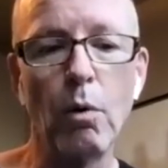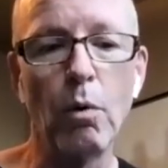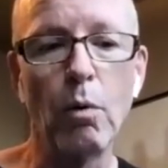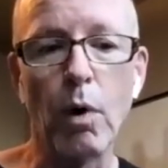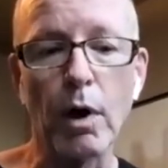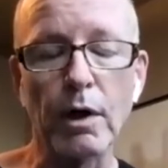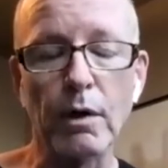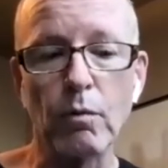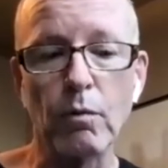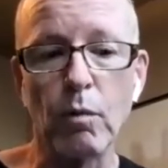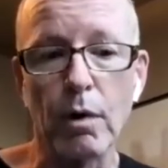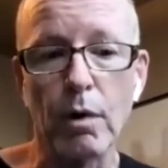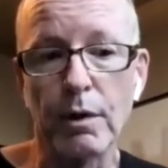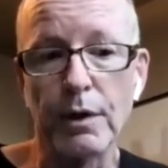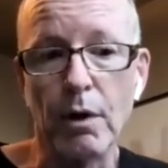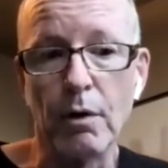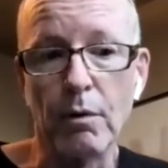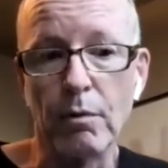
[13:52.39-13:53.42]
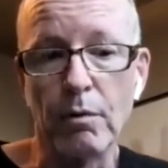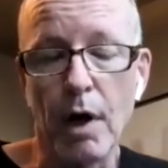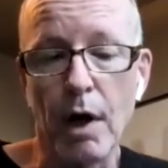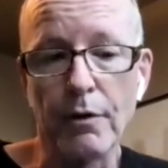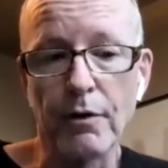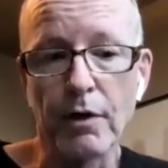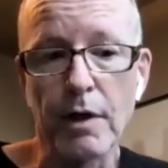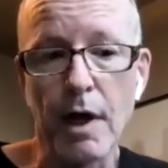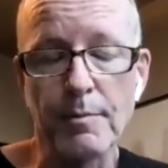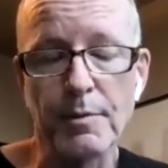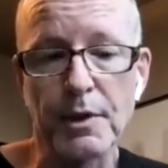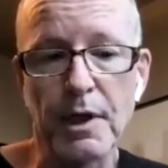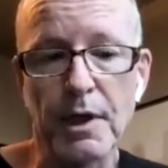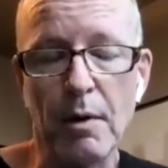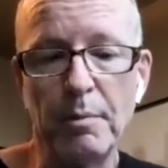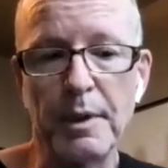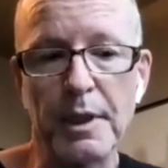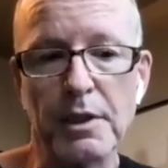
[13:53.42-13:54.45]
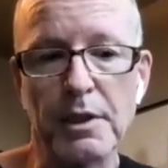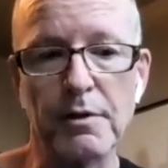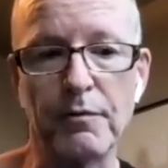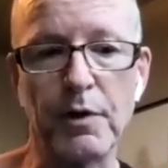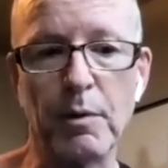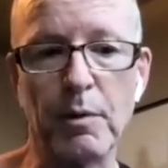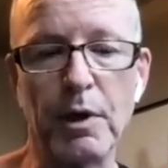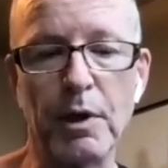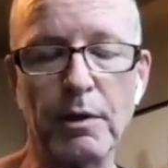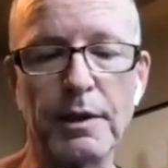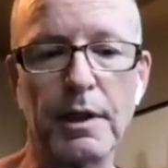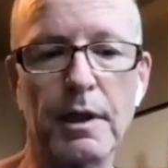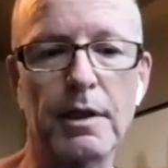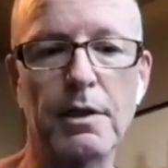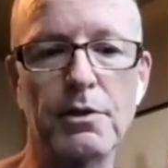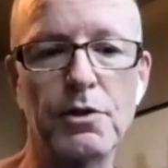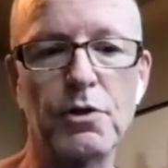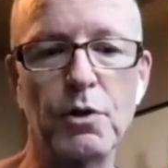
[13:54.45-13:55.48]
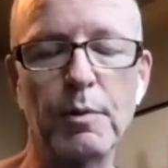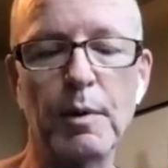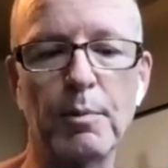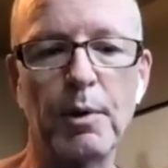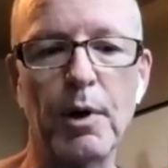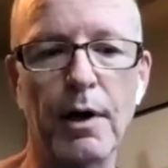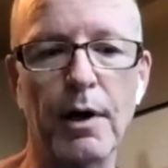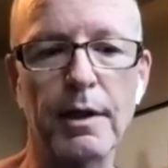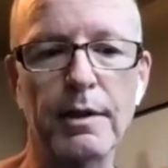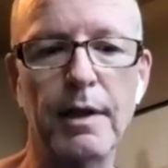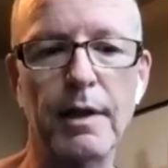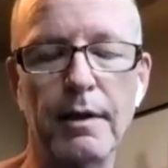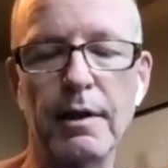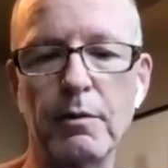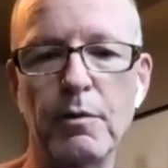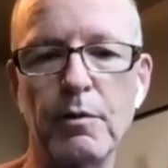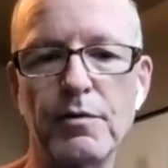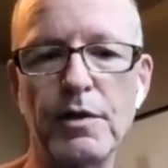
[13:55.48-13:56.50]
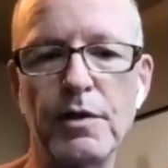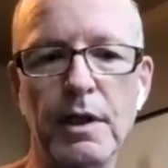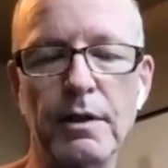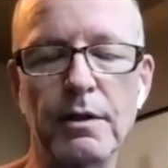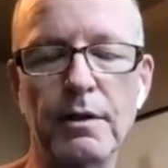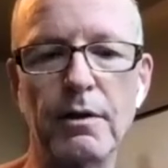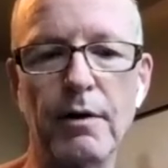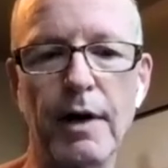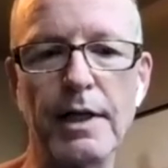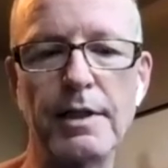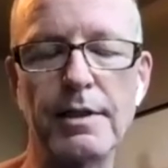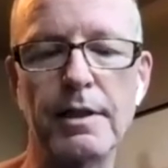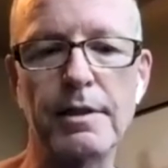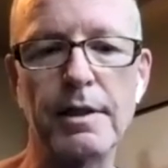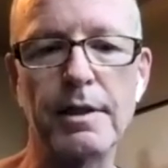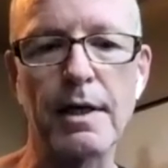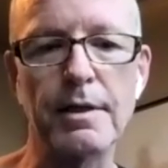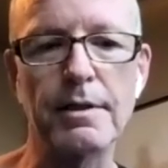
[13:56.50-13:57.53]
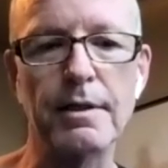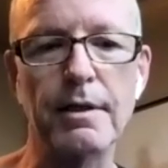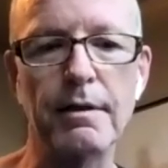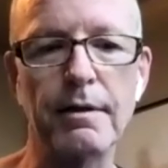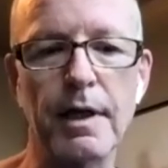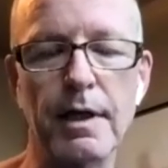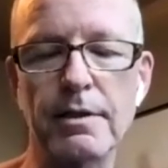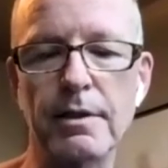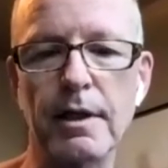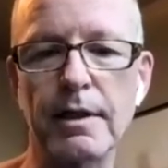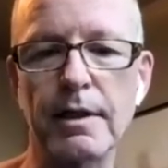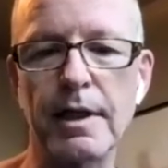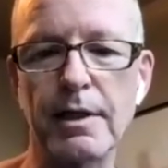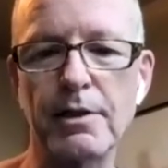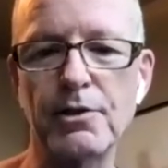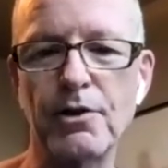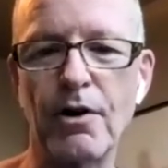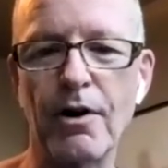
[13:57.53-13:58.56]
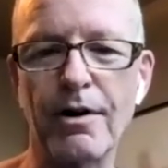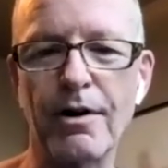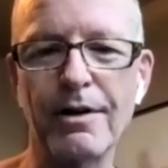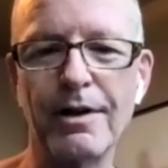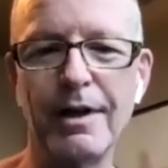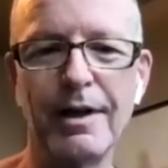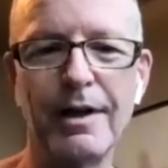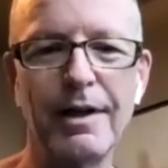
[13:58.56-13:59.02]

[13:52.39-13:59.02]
What you know, other types of companies, if you're building a consumer product, I think we've seen great success in things like Kickstarter